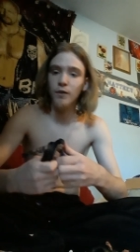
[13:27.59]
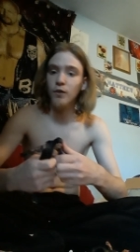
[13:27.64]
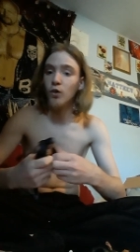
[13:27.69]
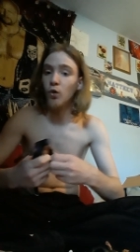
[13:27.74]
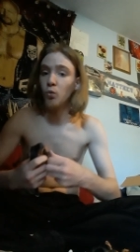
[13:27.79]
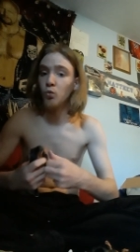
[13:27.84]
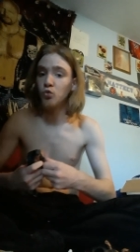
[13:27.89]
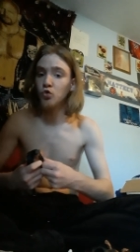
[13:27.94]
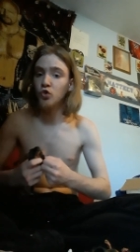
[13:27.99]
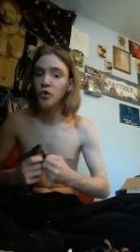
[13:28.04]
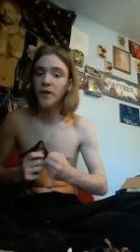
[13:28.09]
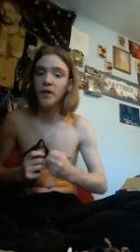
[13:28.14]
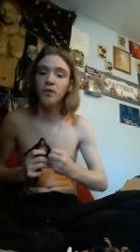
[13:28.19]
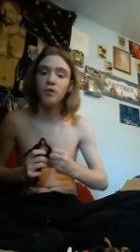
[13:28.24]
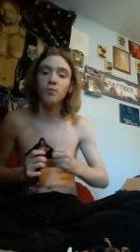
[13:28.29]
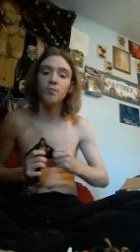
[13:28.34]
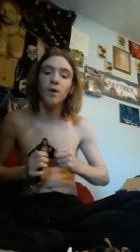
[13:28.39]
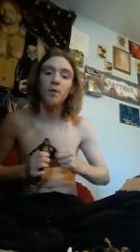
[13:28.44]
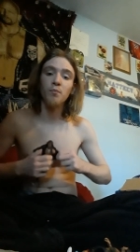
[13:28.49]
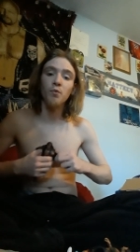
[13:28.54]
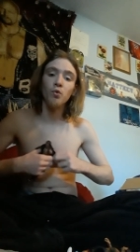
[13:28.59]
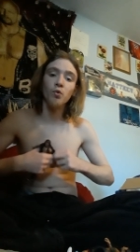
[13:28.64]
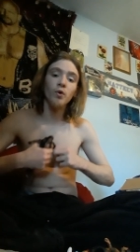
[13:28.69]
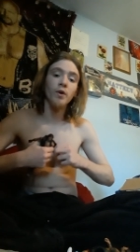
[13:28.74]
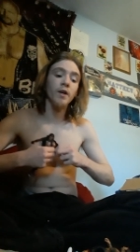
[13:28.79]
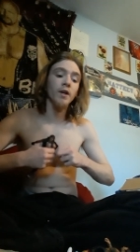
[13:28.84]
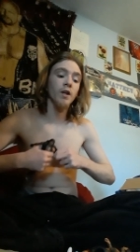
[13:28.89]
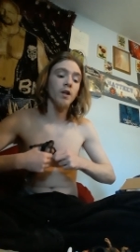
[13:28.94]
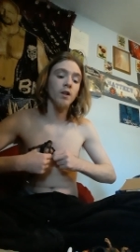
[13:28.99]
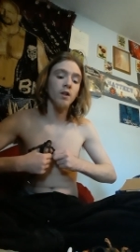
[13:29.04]
don't trade it to my
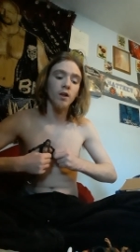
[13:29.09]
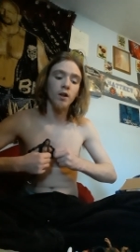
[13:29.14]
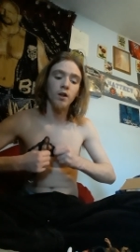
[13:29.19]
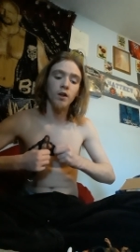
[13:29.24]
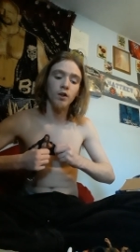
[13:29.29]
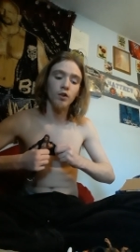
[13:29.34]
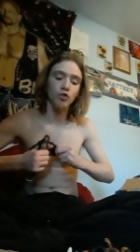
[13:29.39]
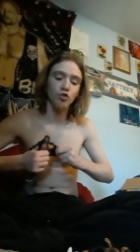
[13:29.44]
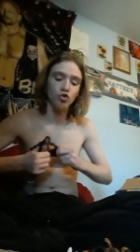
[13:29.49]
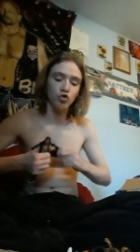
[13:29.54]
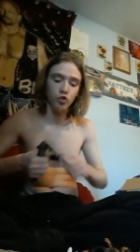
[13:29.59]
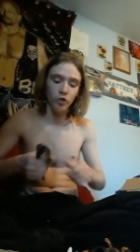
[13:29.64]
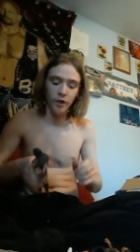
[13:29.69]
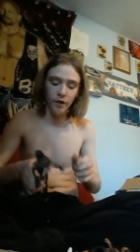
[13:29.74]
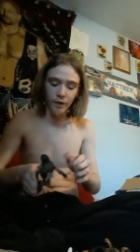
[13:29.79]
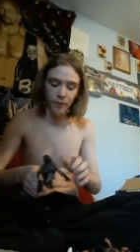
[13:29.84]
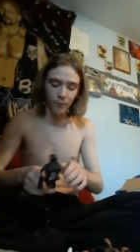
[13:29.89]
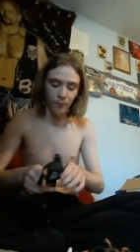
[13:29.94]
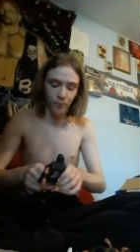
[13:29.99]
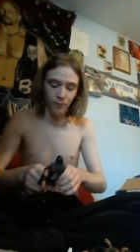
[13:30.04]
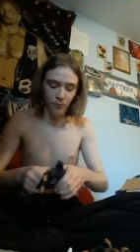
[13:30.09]
boy Trey